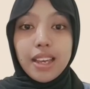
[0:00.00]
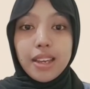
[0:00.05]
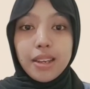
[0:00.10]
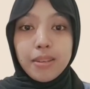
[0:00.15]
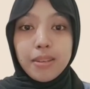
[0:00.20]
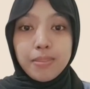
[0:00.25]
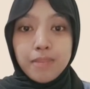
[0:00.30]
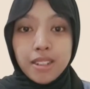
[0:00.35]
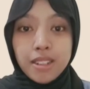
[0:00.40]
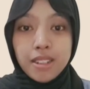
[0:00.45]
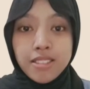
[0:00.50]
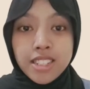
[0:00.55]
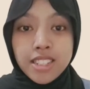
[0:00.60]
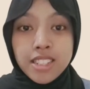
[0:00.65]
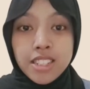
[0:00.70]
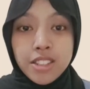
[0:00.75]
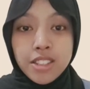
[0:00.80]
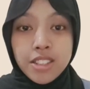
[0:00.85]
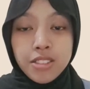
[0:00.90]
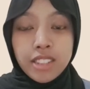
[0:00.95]

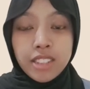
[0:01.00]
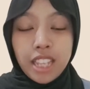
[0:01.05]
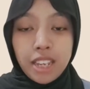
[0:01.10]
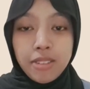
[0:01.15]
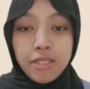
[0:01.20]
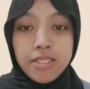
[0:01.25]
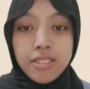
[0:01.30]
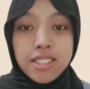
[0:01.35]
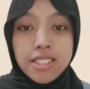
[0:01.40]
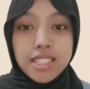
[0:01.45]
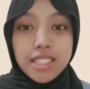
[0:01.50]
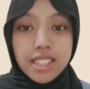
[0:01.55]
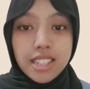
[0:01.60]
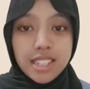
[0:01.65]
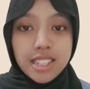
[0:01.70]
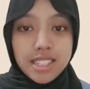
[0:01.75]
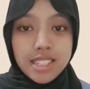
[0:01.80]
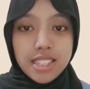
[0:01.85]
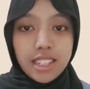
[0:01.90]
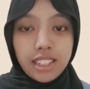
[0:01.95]
Approaches to language
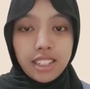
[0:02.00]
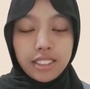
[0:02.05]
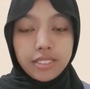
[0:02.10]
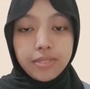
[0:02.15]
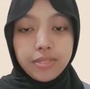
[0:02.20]
testing.